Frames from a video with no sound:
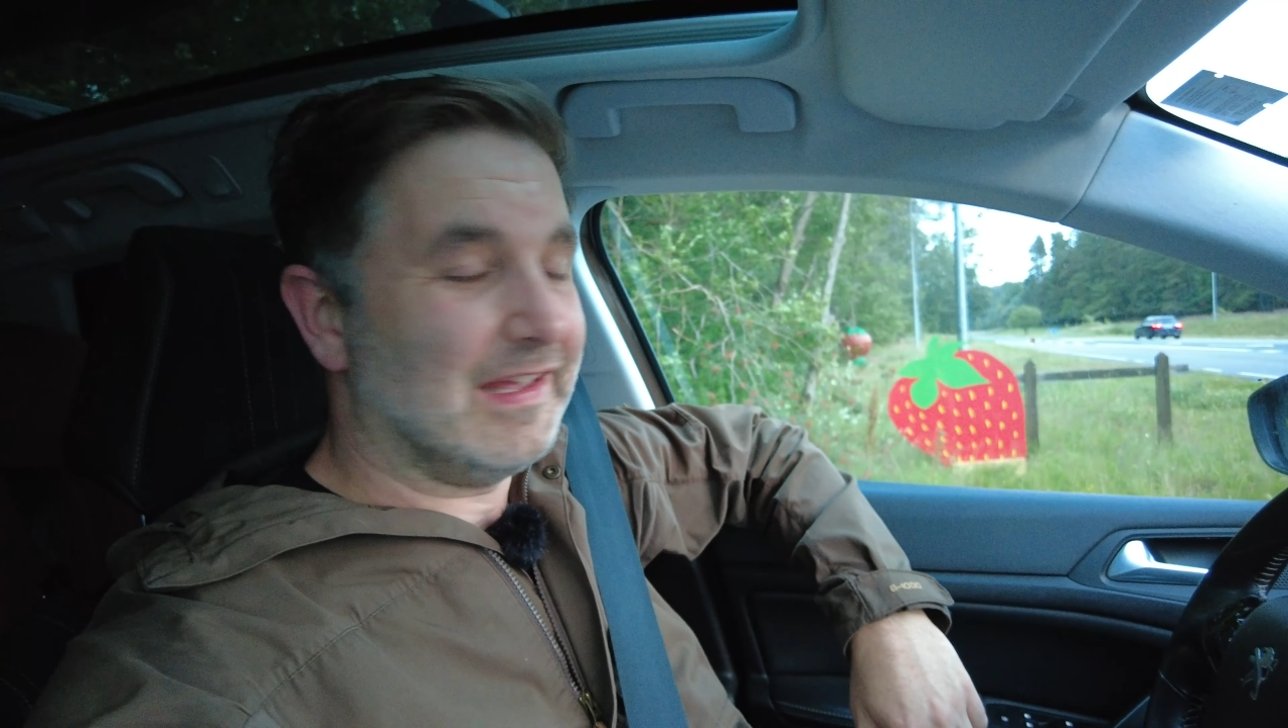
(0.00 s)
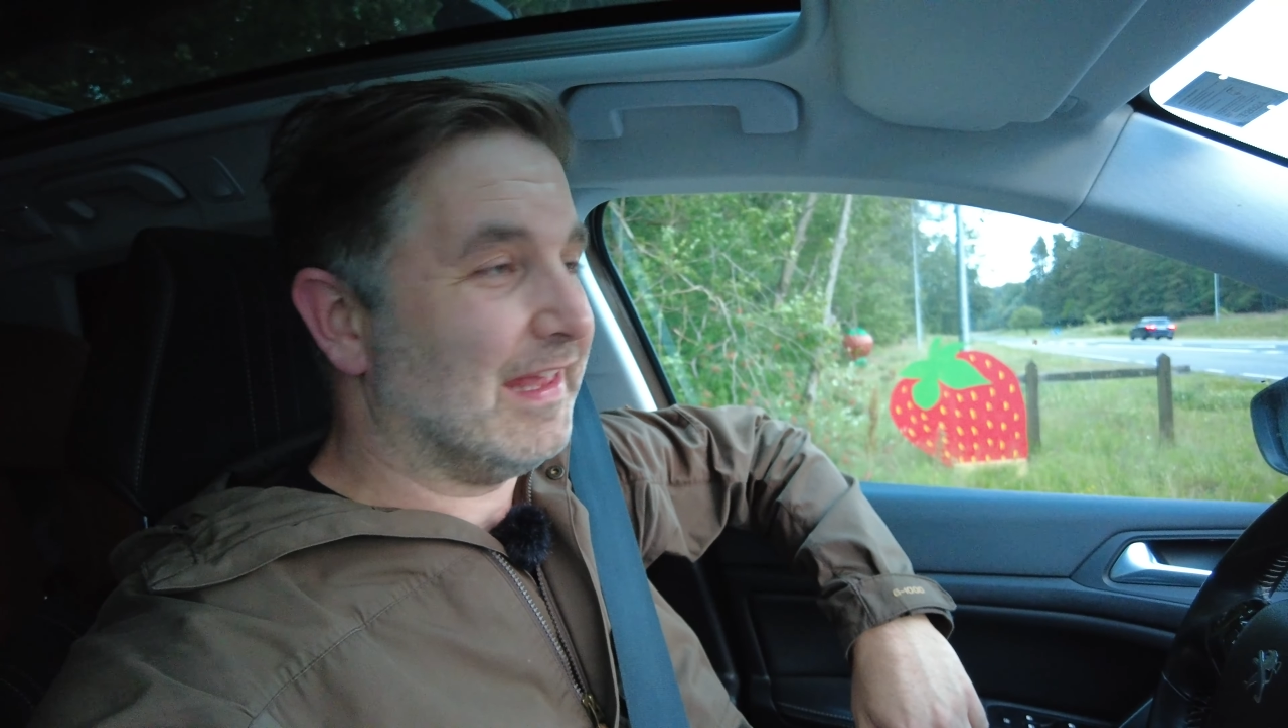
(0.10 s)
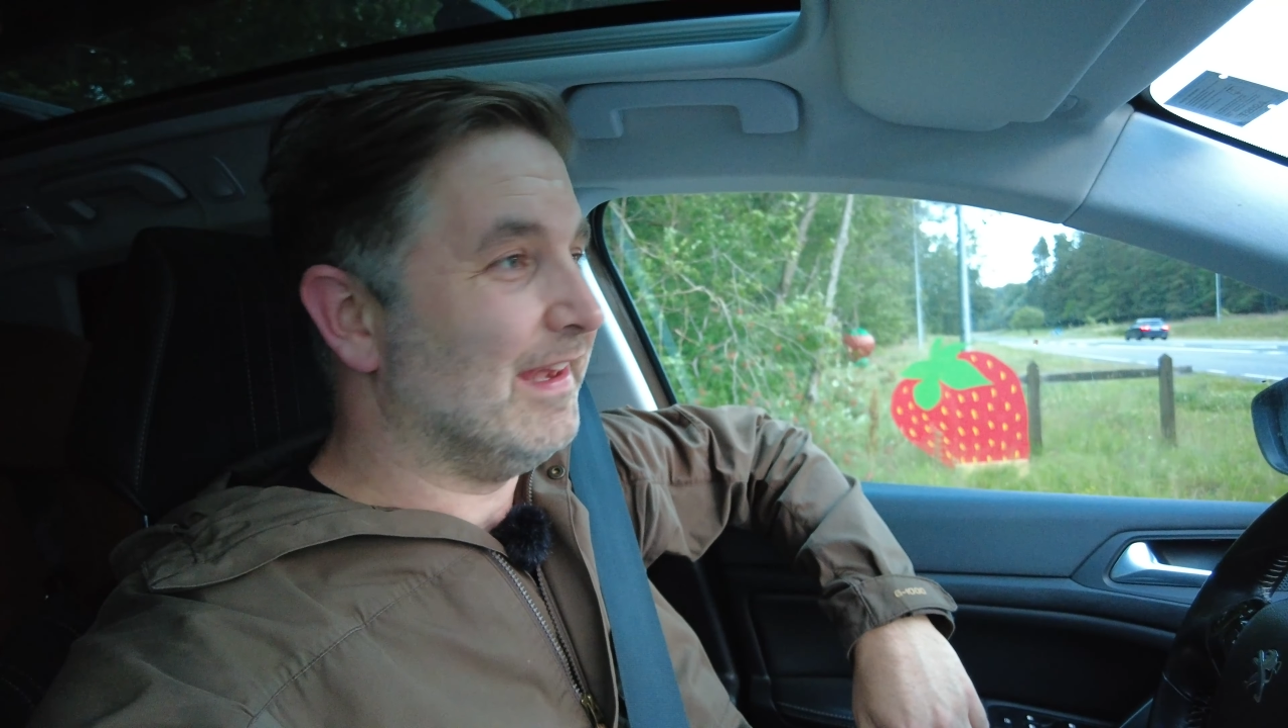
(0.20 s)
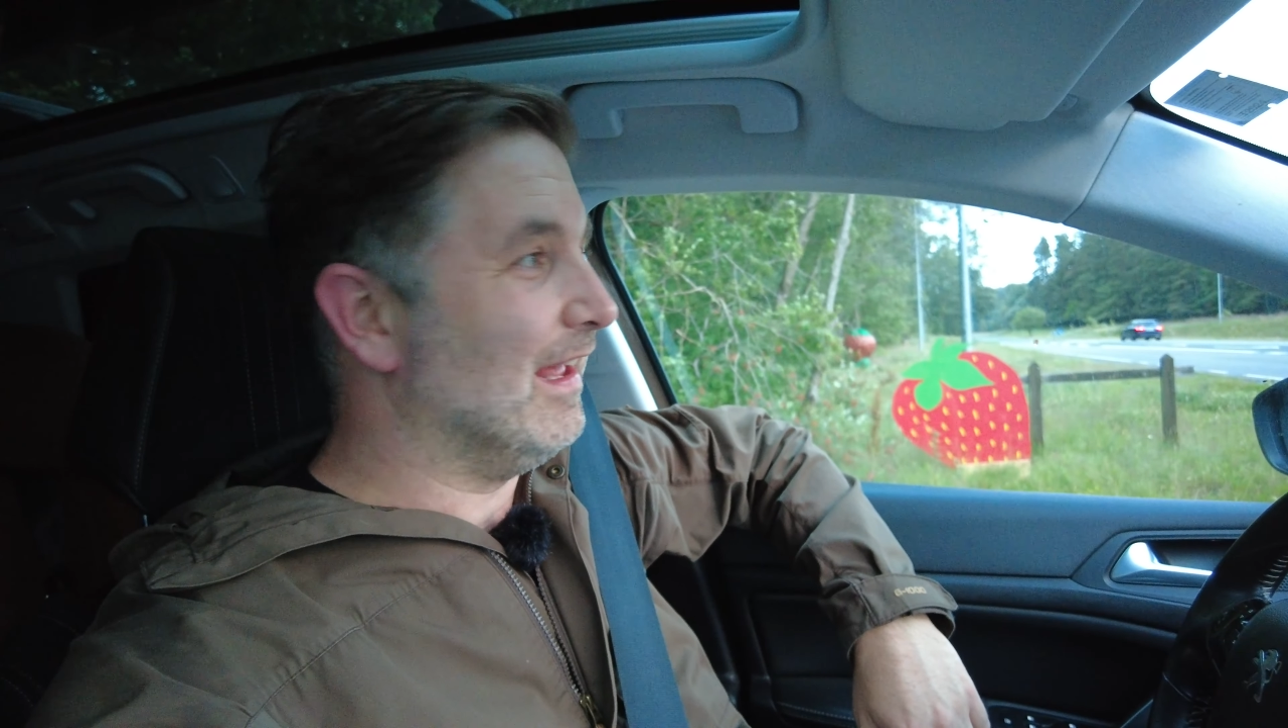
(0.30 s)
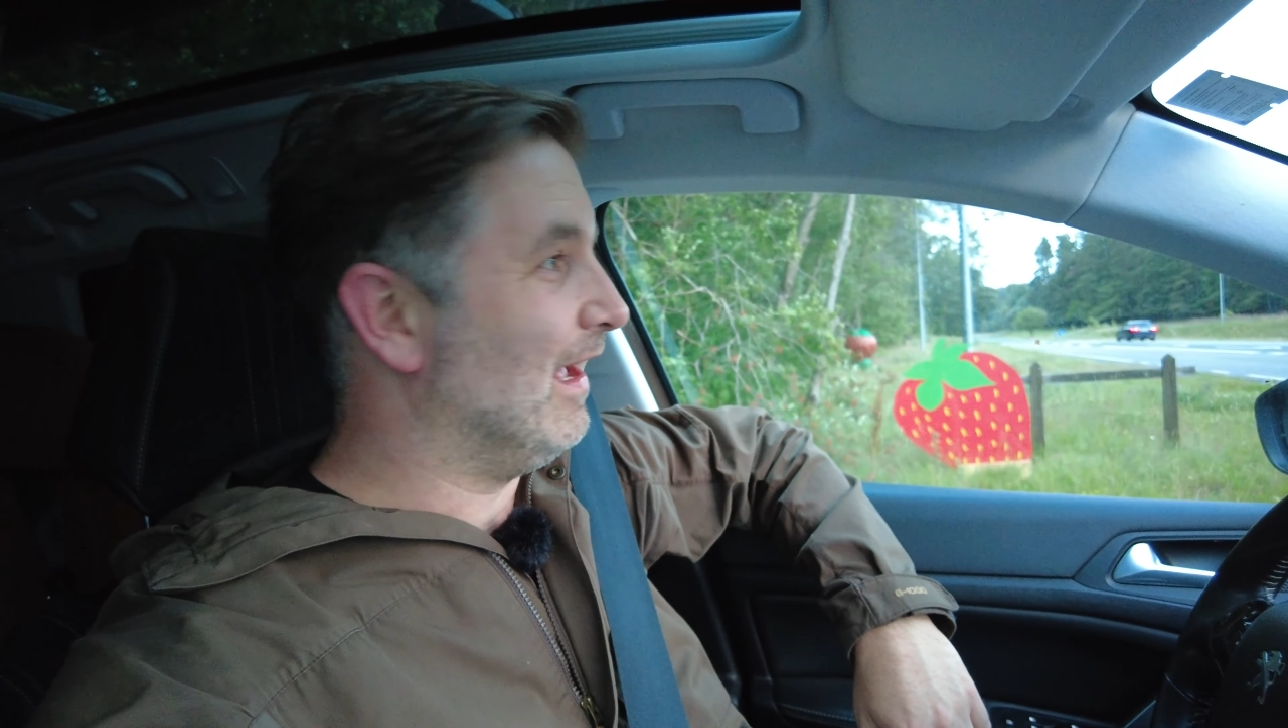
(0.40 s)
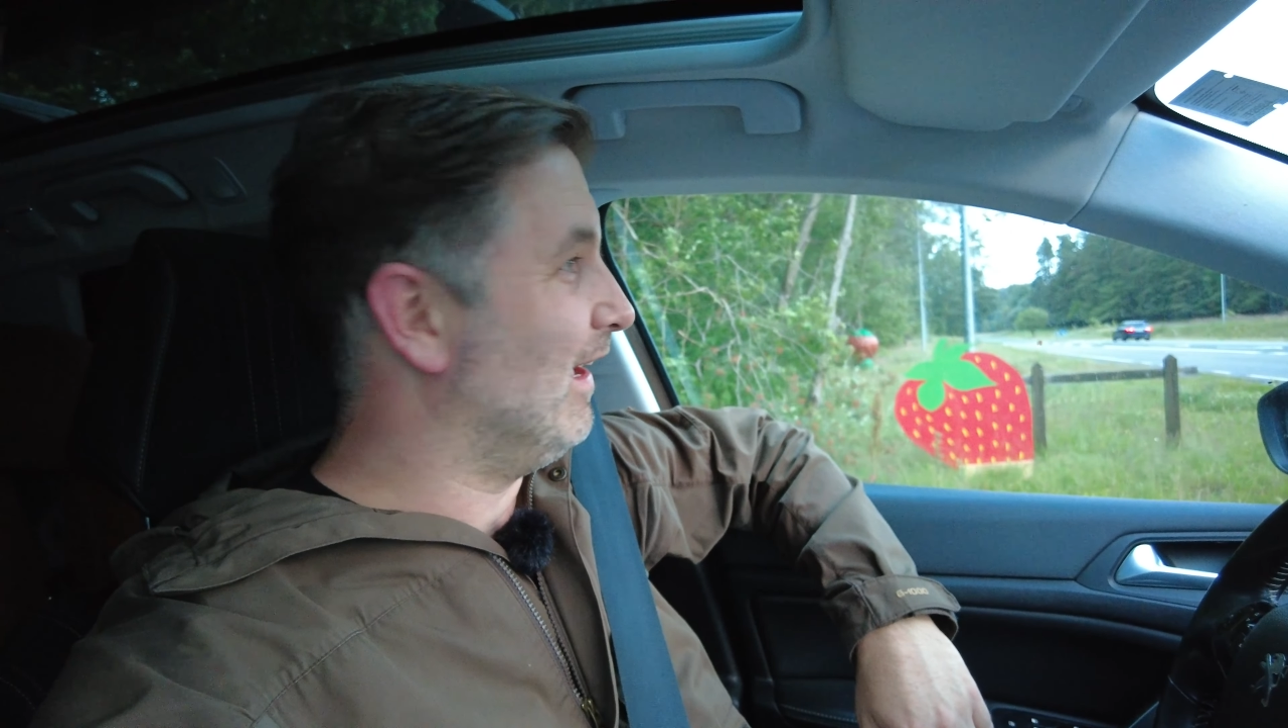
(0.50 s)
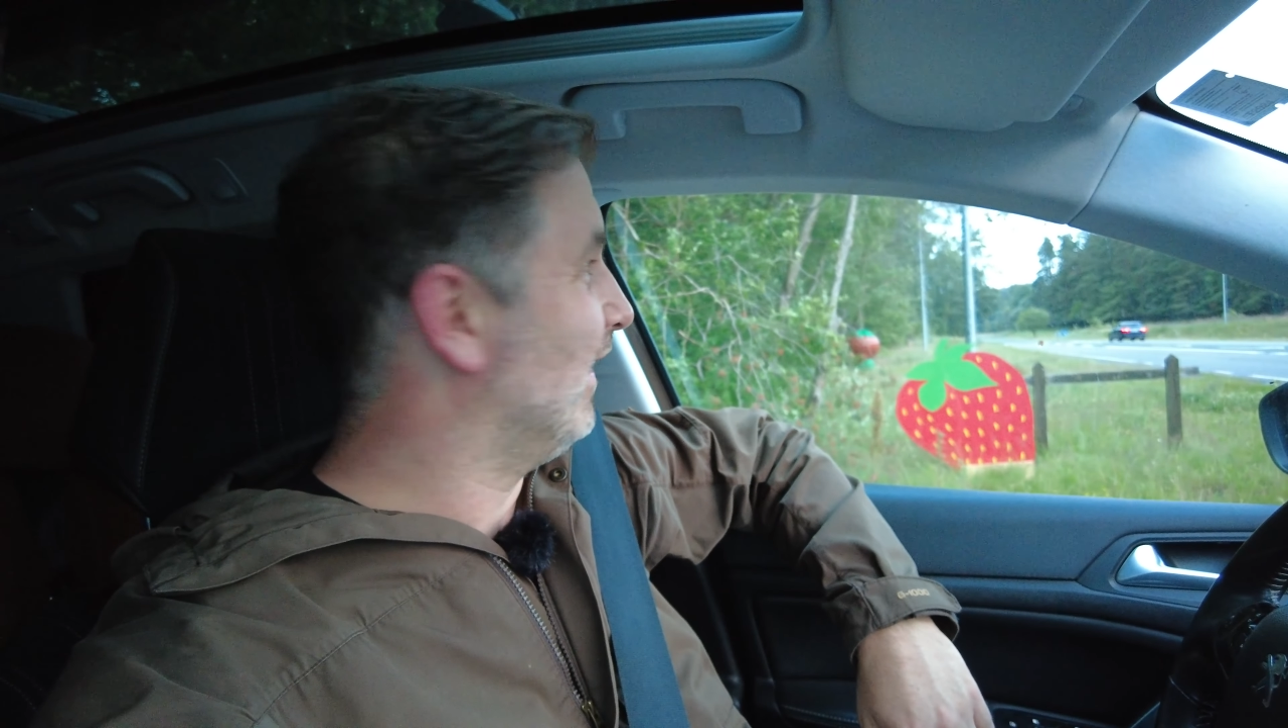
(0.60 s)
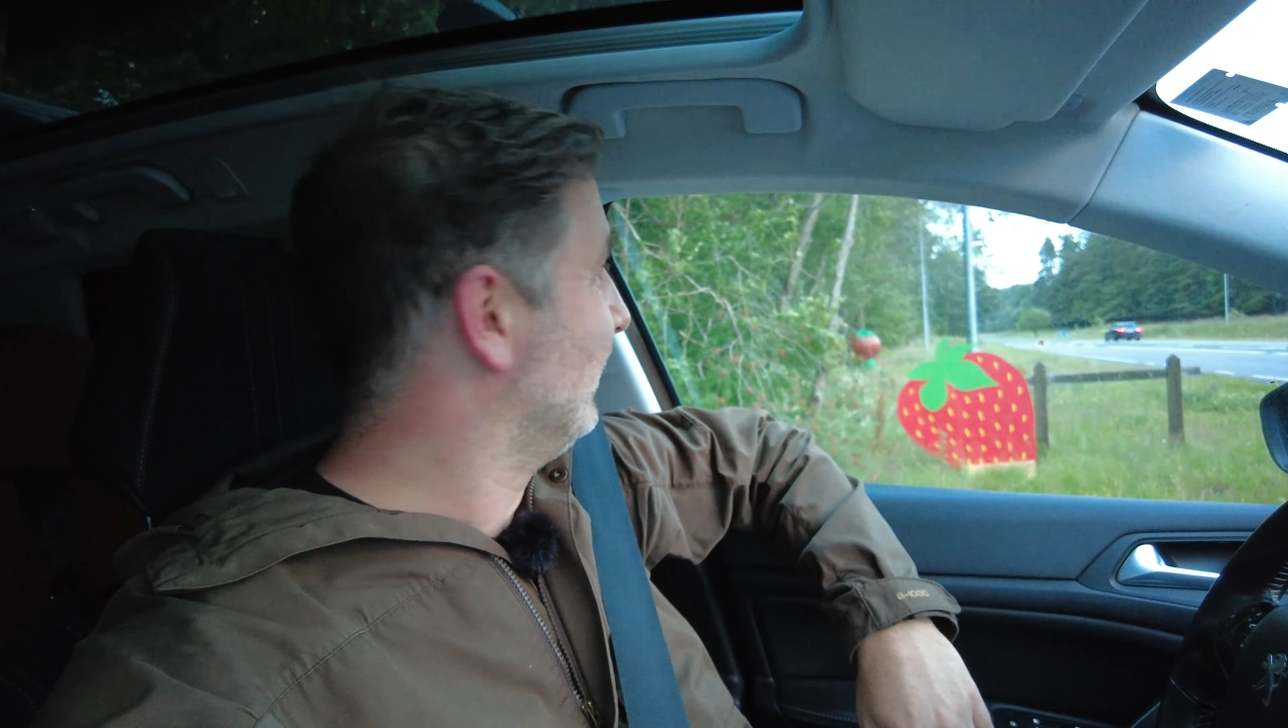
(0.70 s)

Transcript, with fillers: and